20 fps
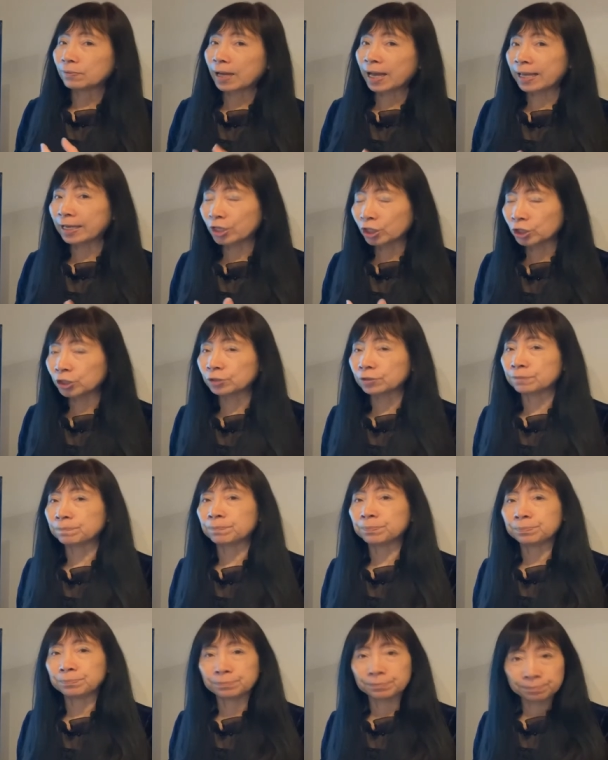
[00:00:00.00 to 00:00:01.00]
I heard
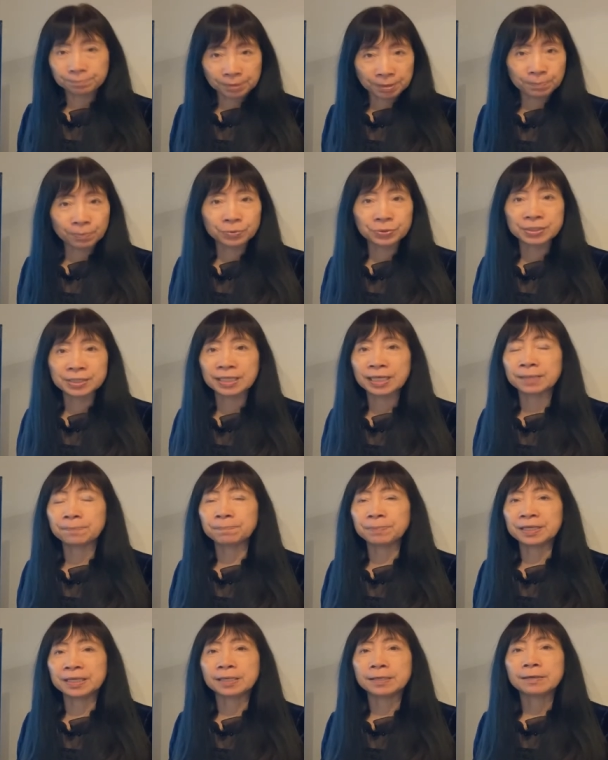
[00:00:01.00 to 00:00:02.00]
people say
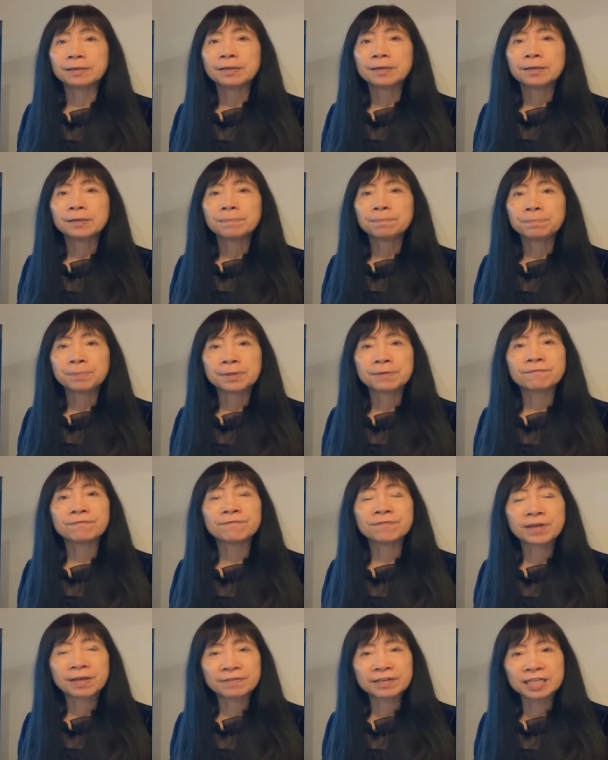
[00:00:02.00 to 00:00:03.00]
be, be
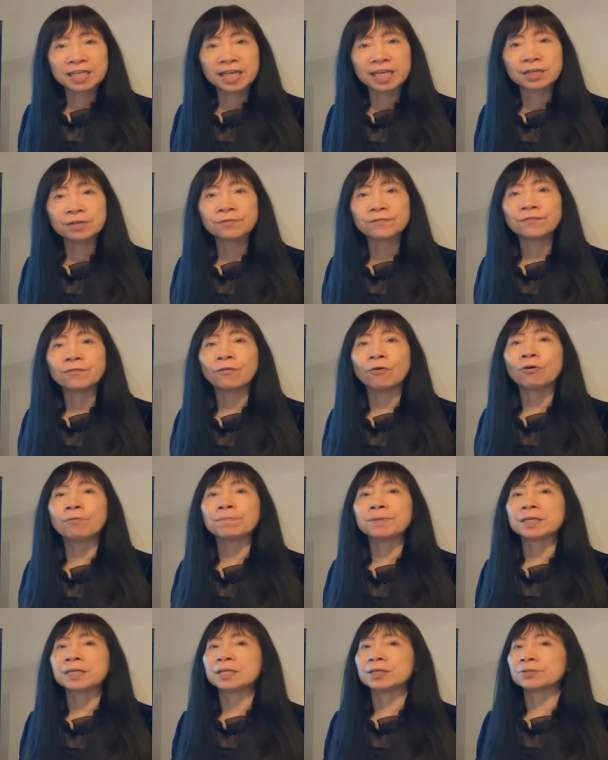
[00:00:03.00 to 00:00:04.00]
very careful
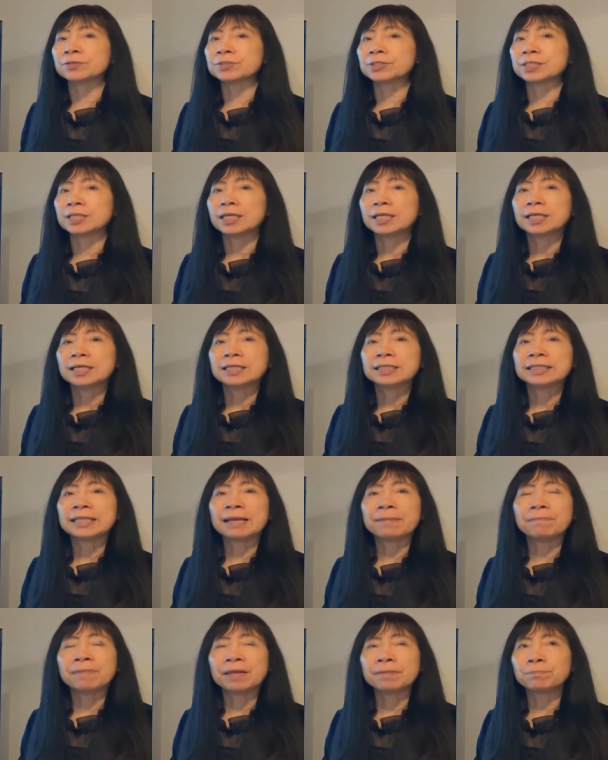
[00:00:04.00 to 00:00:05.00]
because
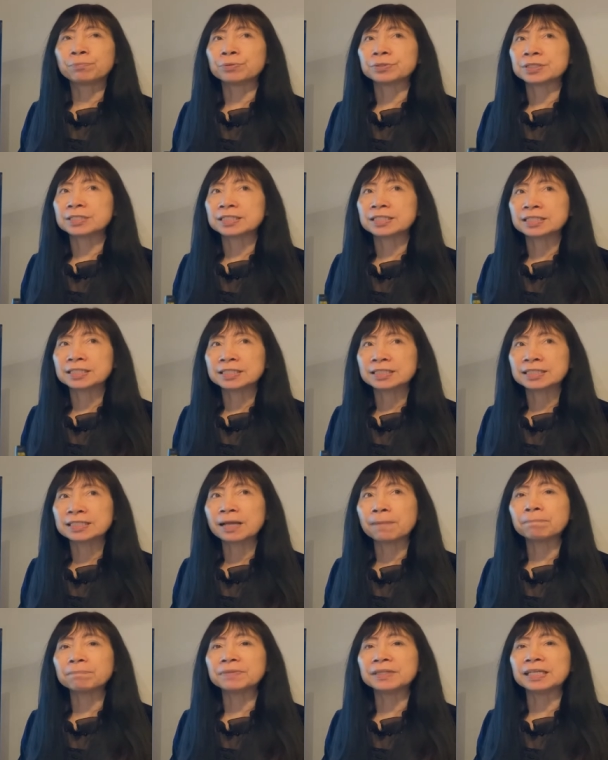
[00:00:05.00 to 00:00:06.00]
they may put
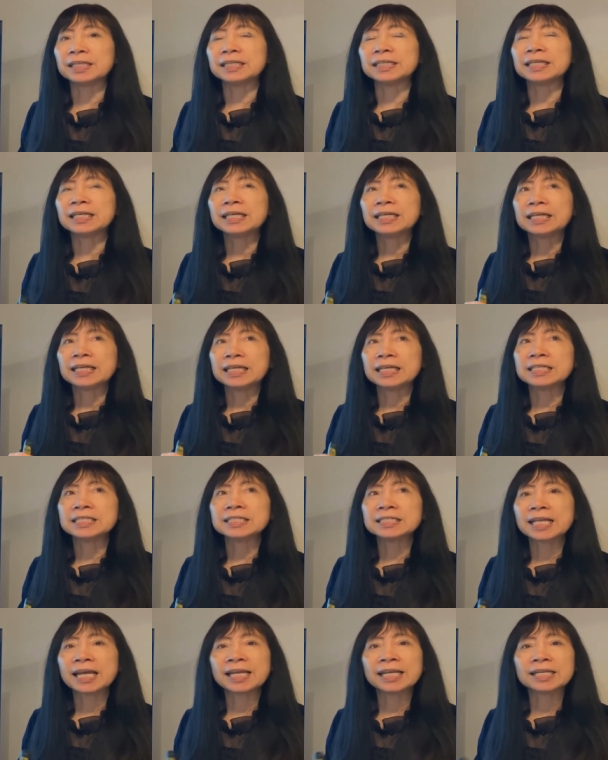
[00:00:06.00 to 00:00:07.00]
something
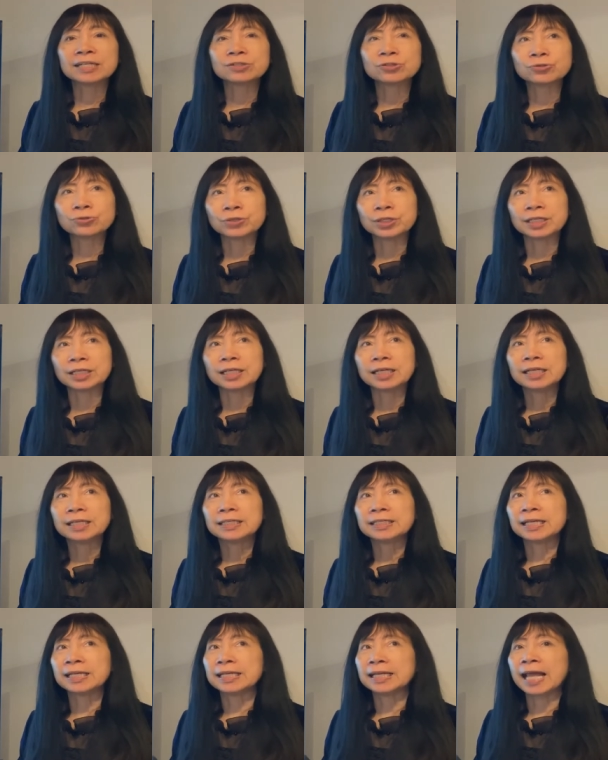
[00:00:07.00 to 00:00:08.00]
inside that drink
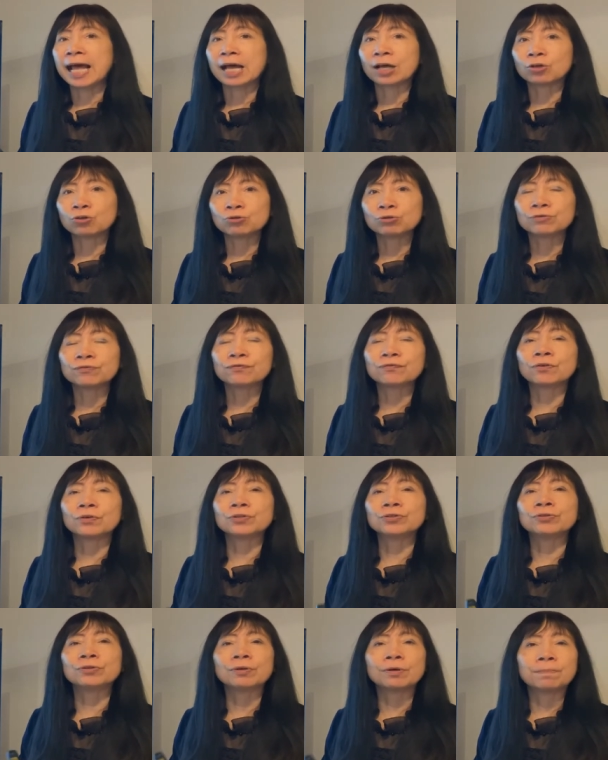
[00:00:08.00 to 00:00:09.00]
they're not good for
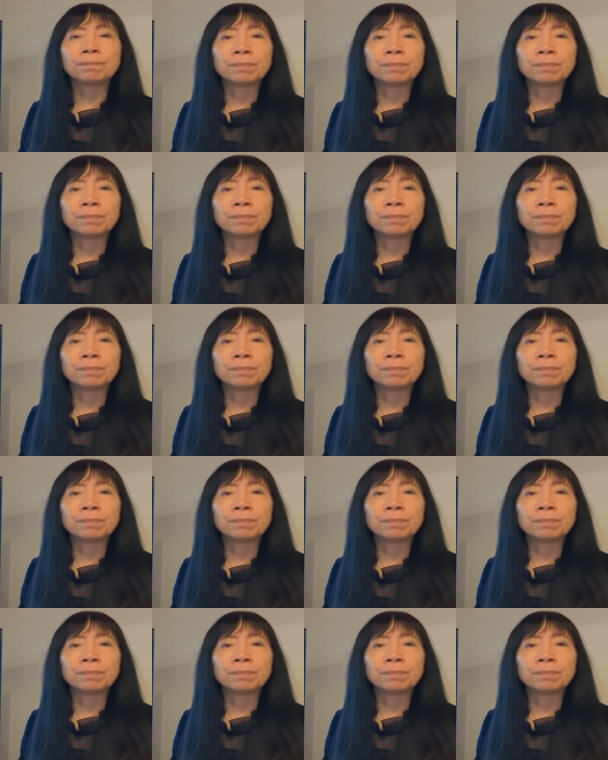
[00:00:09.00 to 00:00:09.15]
your